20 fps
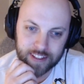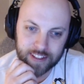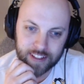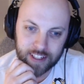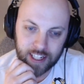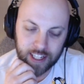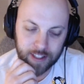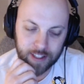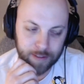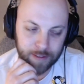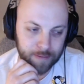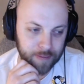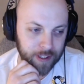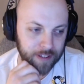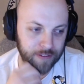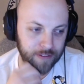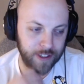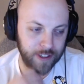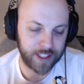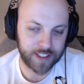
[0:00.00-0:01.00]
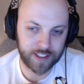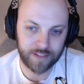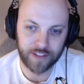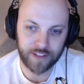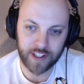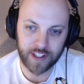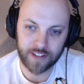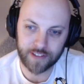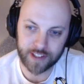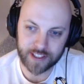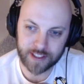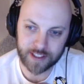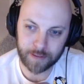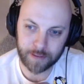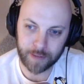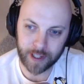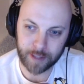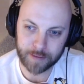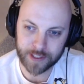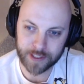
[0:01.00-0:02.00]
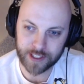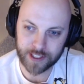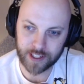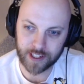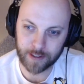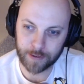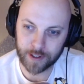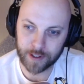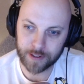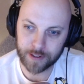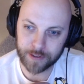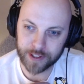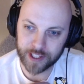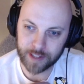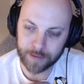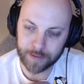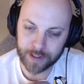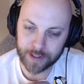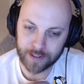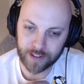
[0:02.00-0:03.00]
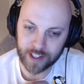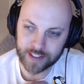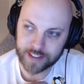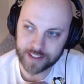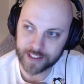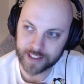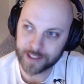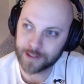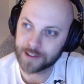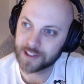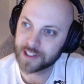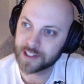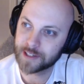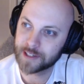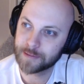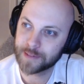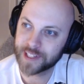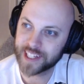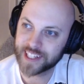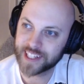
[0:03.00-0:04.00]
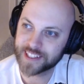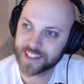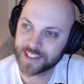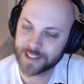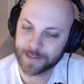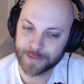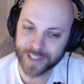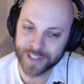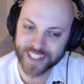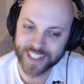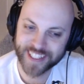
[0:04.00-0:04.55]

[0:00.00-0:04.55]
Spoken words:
My recent favorite is the Babs Tar one with him in the wrestling corner, but that's just me.